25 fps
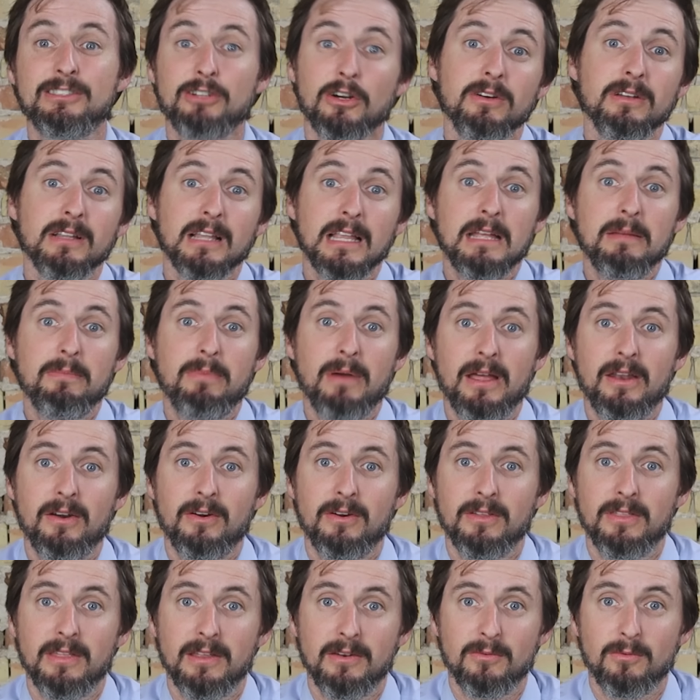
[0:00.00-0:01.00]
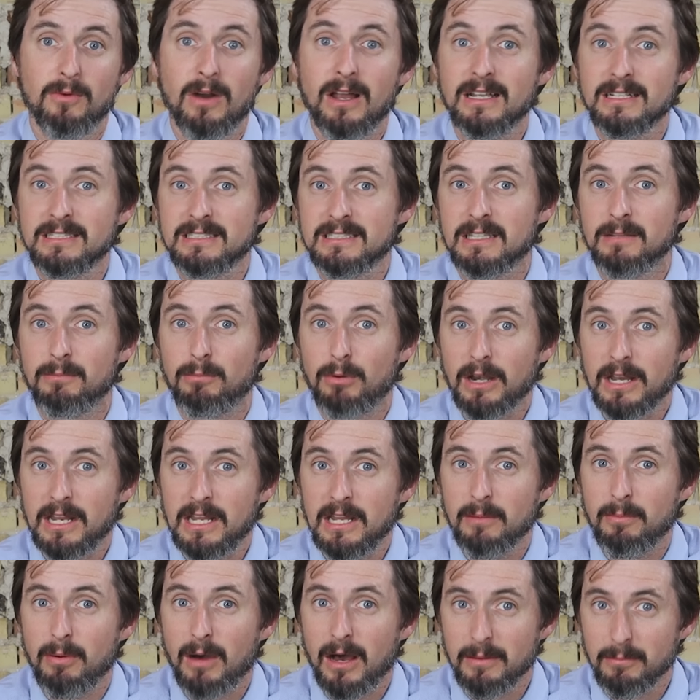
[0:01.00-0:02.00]
Certainly better than Russ the
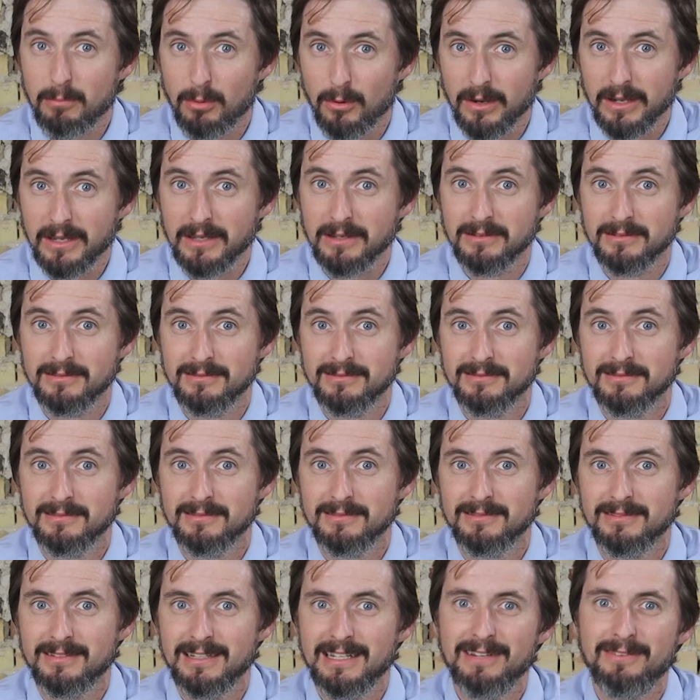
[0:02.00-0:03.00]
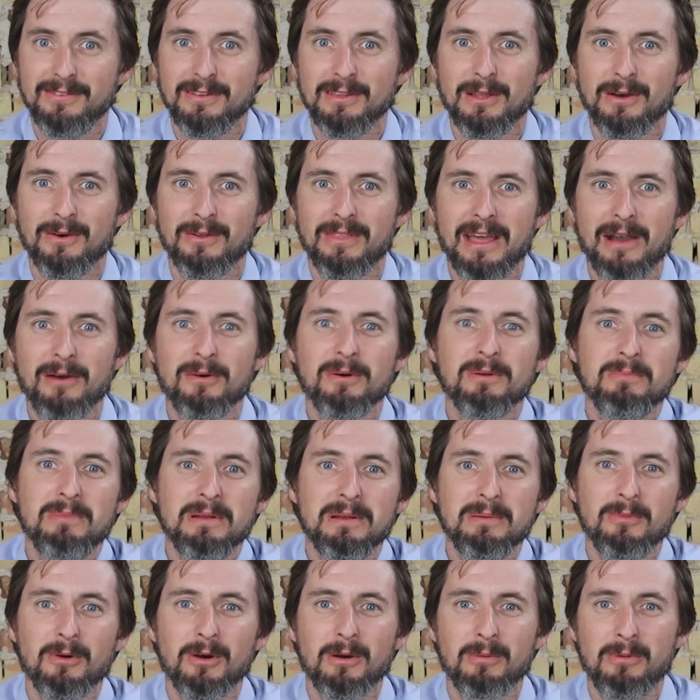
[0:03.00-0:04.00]
Brachiopod Boy even though that would
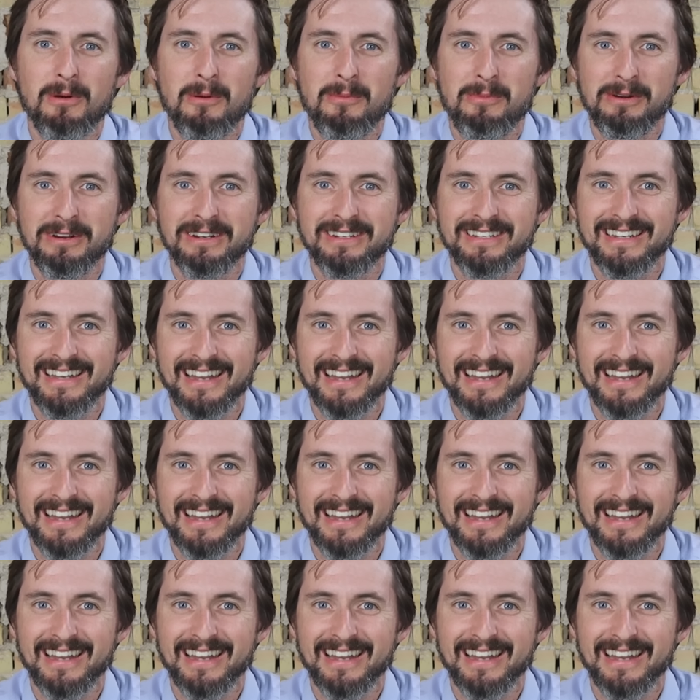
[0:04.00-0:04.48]
be more appropriate